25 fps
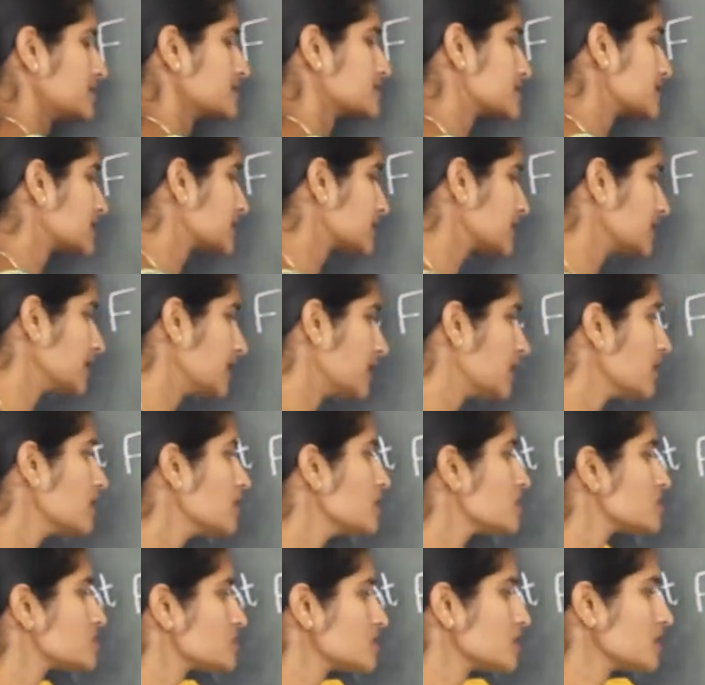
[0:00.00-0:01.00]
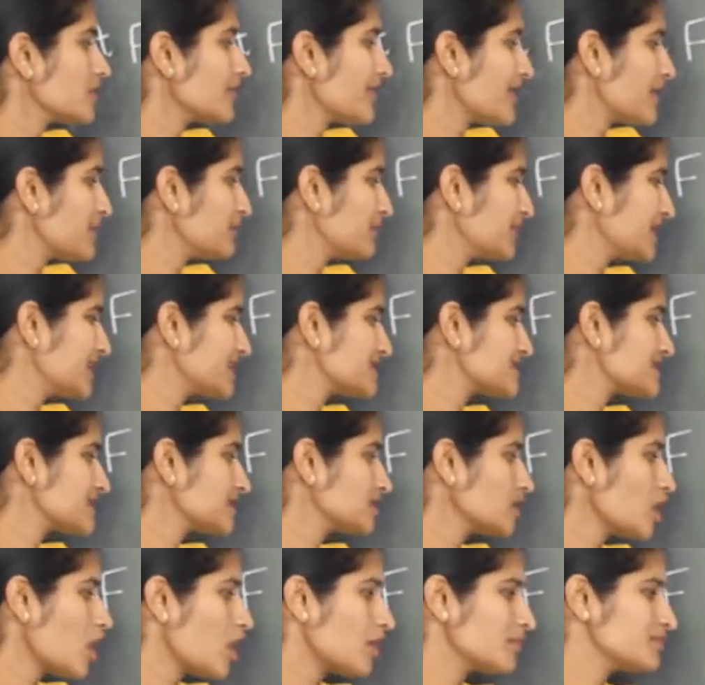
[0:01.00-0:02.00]
Is it clear? So now I am
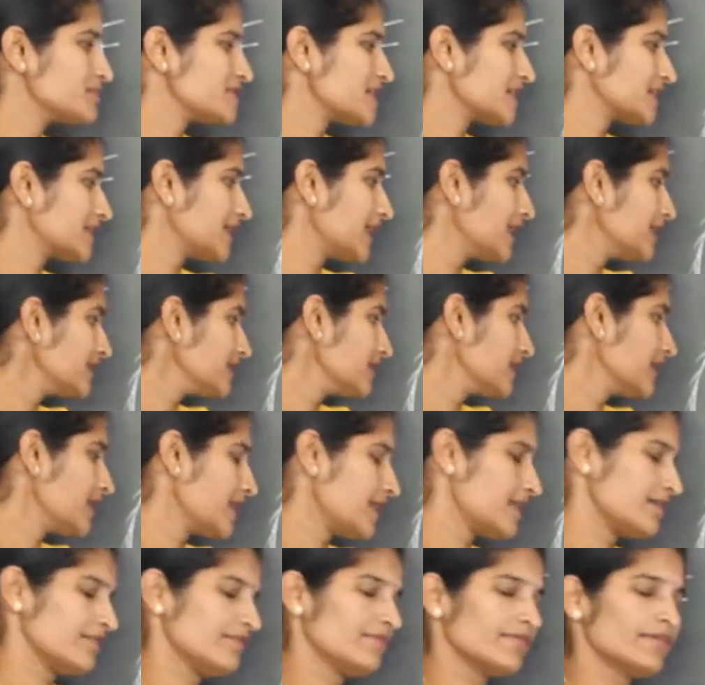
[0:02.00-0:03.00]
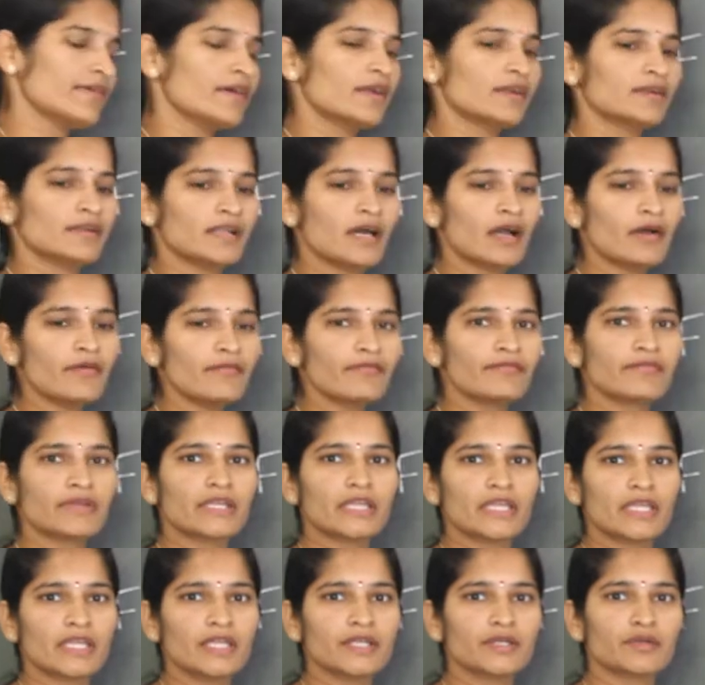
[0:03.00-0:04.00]
placing the object at F. Now
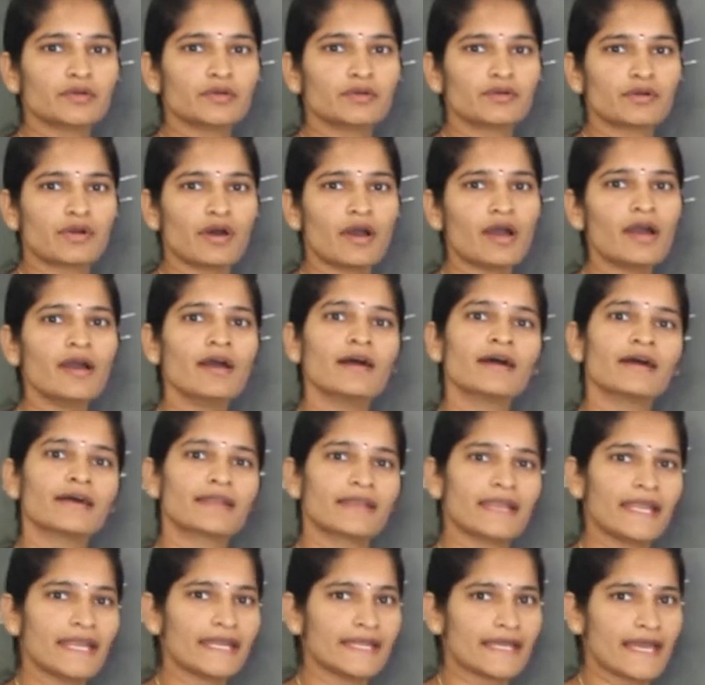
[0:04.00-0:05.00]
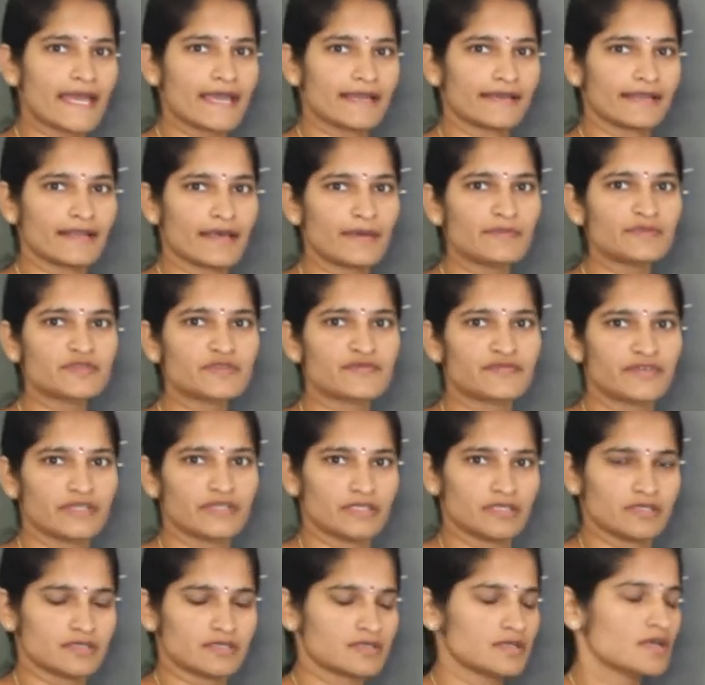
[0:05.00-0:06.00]
we need to draw ray diagrams for
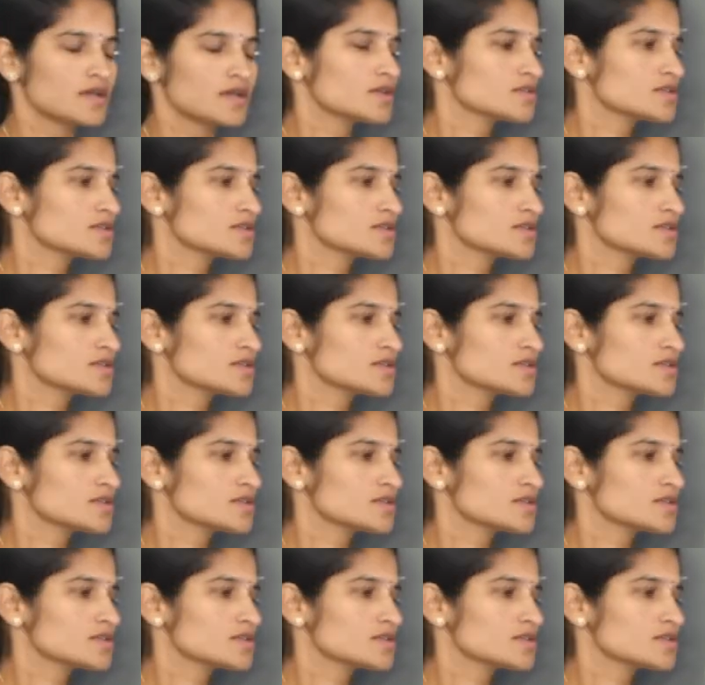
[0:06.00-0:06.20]
this.